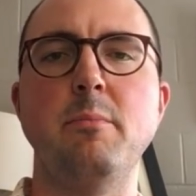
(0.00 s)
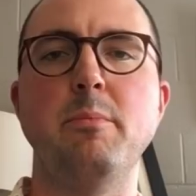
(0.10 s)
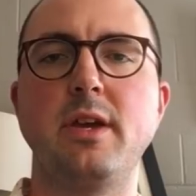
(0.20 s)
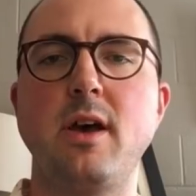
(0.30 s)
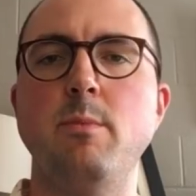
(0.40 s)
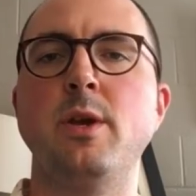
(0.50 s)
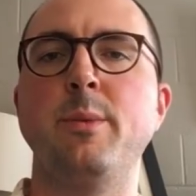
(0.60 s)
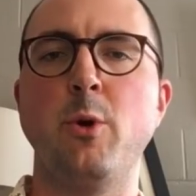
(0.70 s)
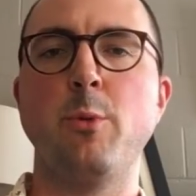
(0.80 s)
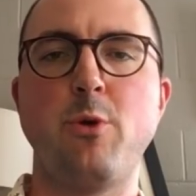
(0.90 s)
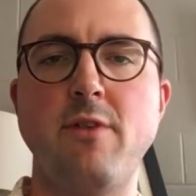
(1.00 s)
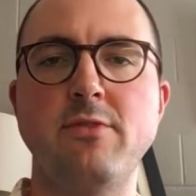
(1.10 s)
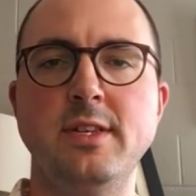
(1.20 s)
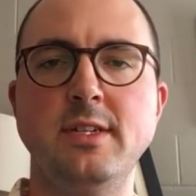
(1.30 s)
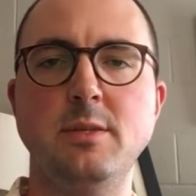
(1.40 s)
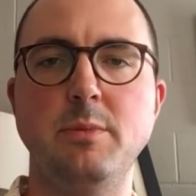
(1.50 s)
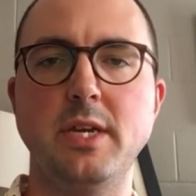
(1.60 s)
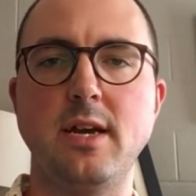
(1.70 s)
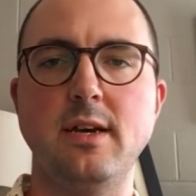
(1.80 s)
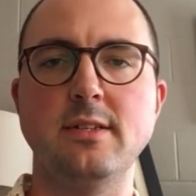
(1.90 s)
becoming more prevalent,
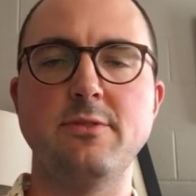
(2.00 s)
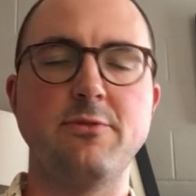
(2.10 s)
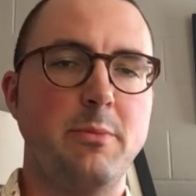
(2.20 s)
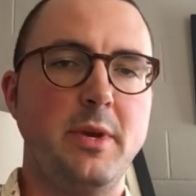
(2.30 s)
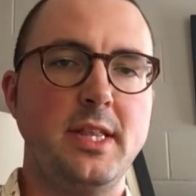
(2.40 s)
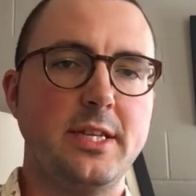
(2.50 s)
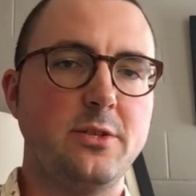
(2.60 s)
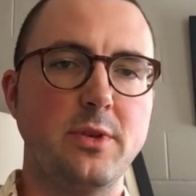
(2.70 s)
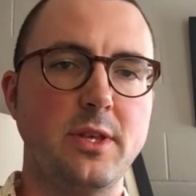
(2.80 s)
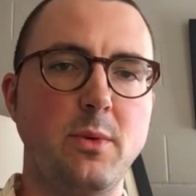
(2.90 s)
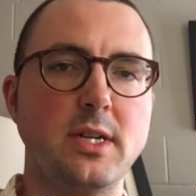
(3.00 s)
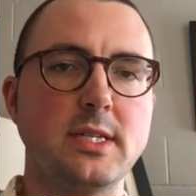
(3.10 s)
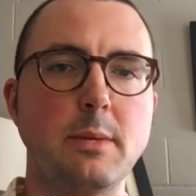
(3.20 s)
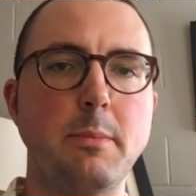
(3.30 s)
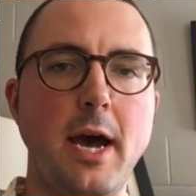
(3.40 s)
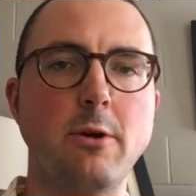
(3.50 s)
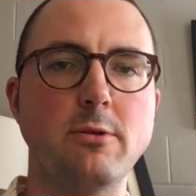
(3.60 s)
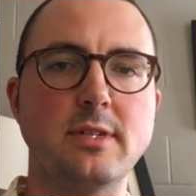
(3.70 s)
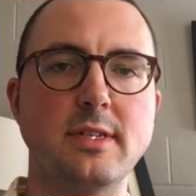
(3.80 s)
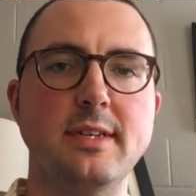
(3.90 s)
because for me that's really what it's about.